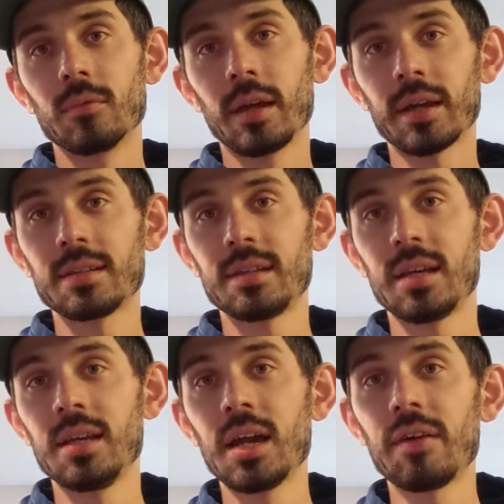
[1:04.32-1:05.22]
like I said,
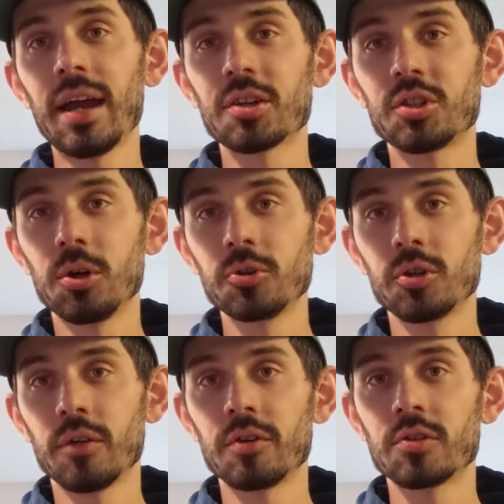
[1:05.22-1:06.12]
he never had
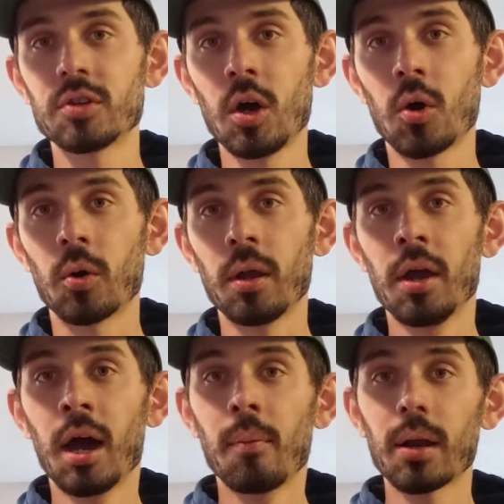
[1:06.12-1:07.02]
children of his own,
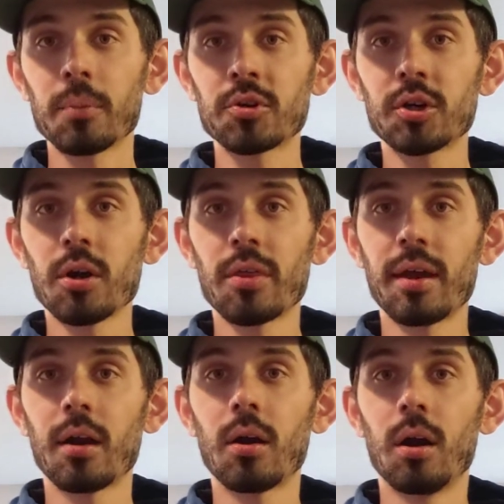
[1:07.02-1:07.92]
but I'm sure
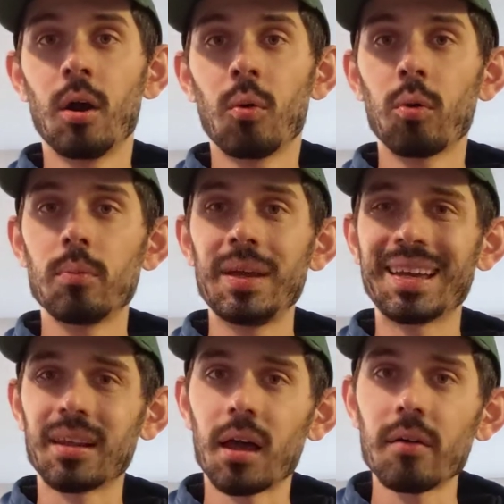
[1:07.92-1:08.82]
there would be a
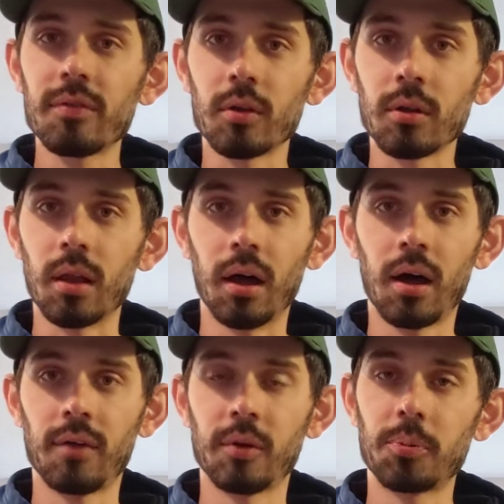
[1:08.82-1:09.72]
level
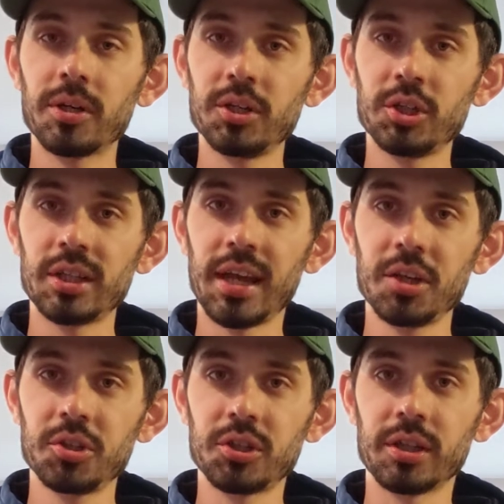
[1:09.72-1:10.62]
of
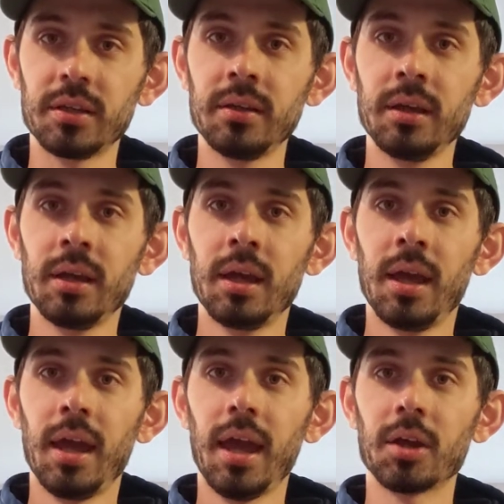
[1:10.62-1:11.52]
appreciation
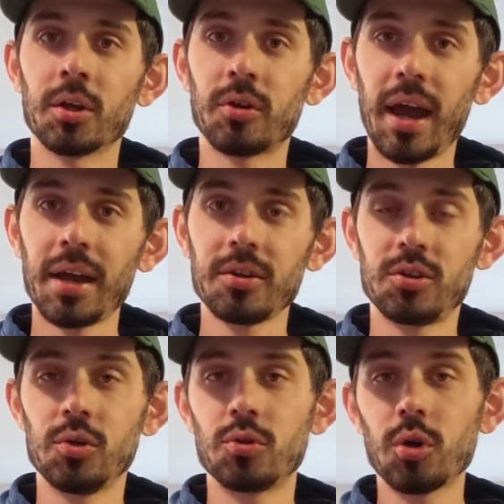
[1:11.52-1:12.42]
and
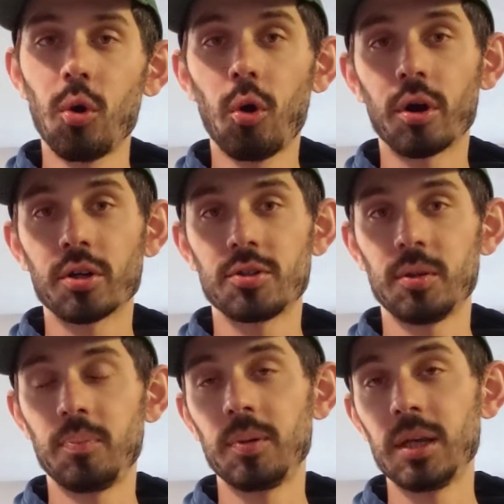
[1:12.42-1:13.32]
gratitude towards the
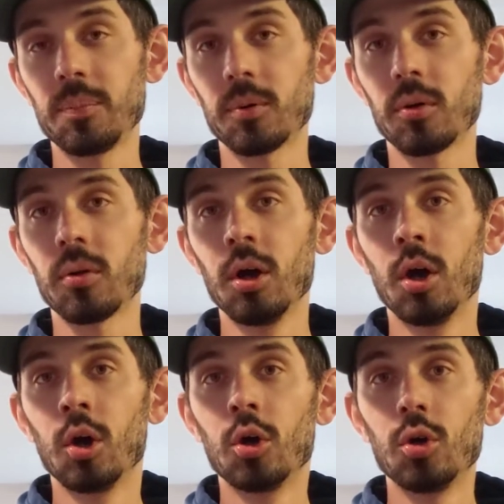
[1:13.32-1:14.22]
people
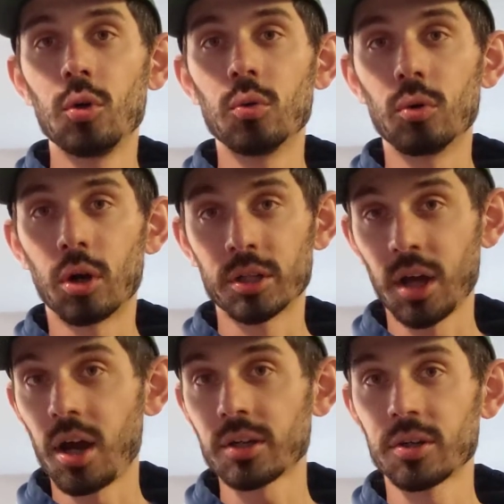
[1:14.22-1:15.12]
who are
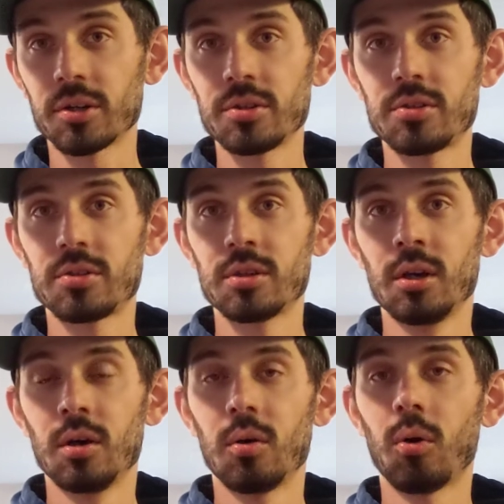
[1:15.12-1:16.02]
doctors
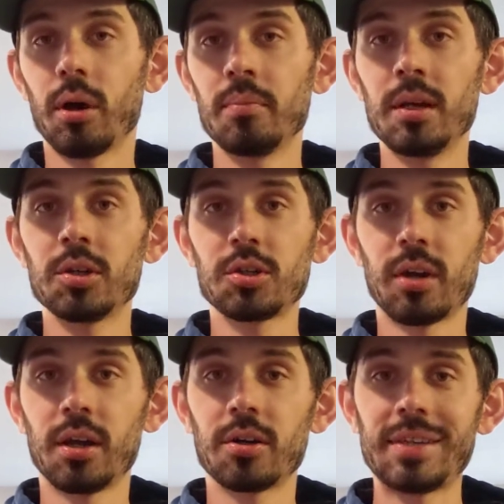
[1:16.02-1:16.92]
or
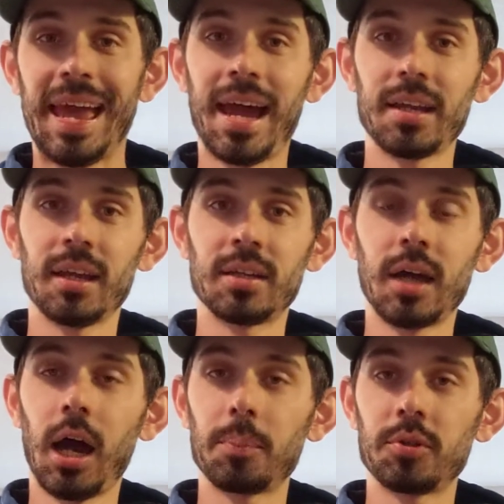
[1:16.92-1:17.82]
administrators at
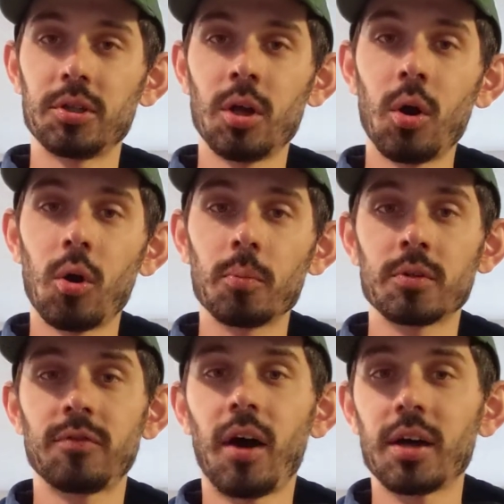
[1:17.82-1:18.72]
adoption
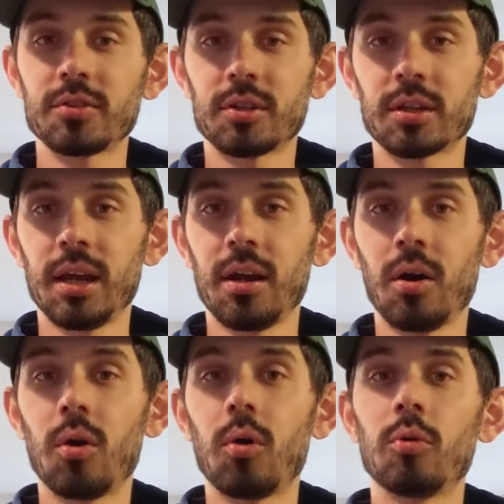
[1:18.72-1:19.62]
homes, foster care
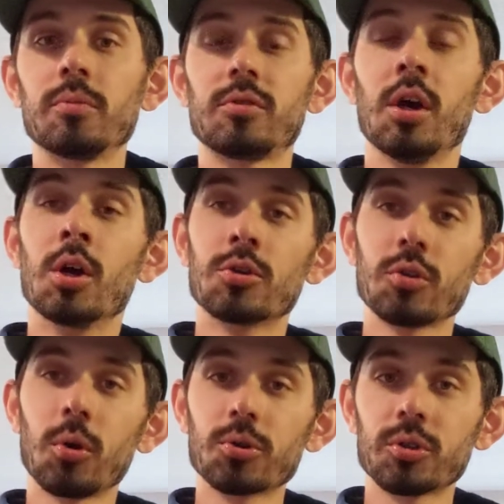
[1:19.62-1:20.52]
homes,
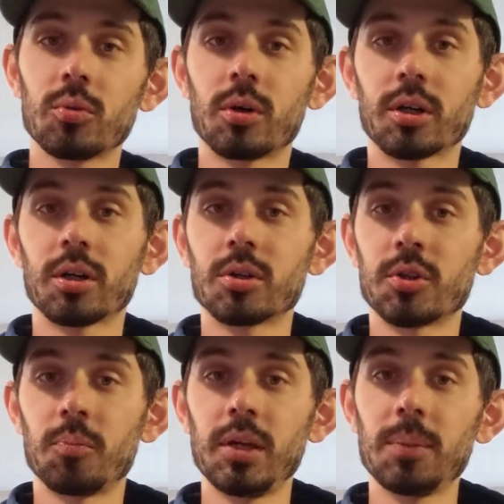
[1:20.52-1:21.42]
social workers,
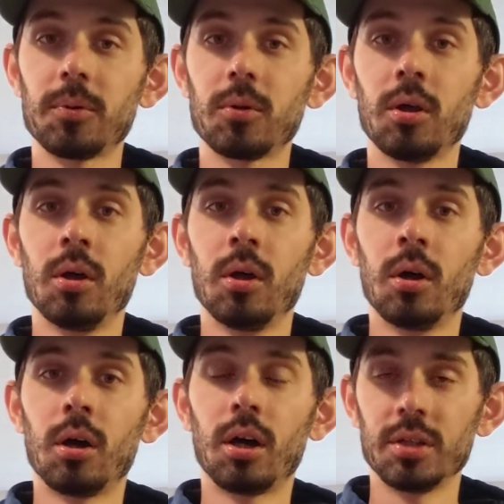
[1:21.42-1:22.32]
or people
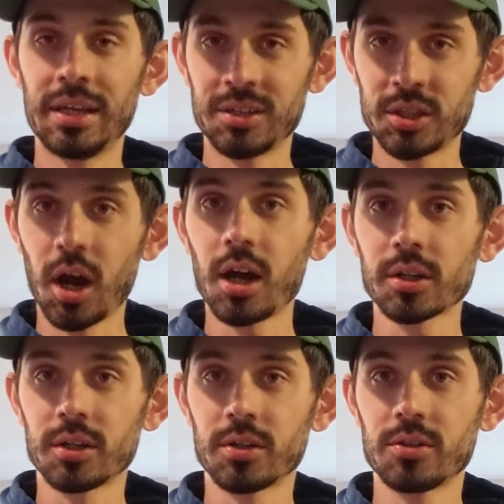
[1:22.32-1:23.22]
and
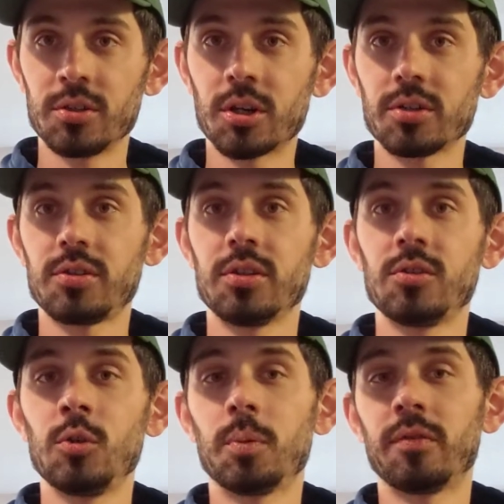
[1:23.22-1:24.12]
doctors,
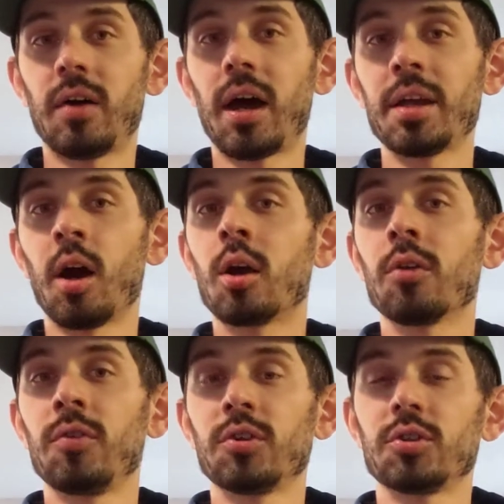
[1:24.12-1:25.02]
nurses who provide
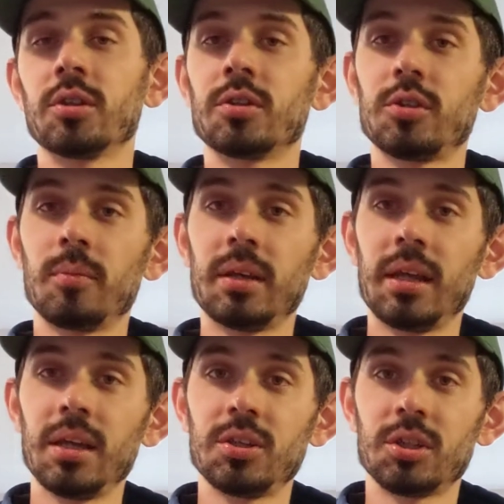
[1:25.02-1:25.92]
artificial
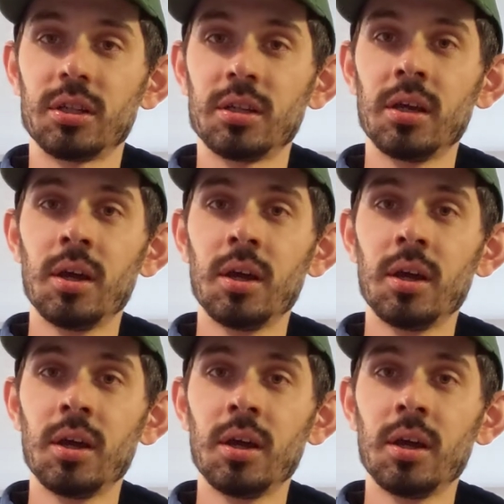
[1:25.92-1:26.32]
insemination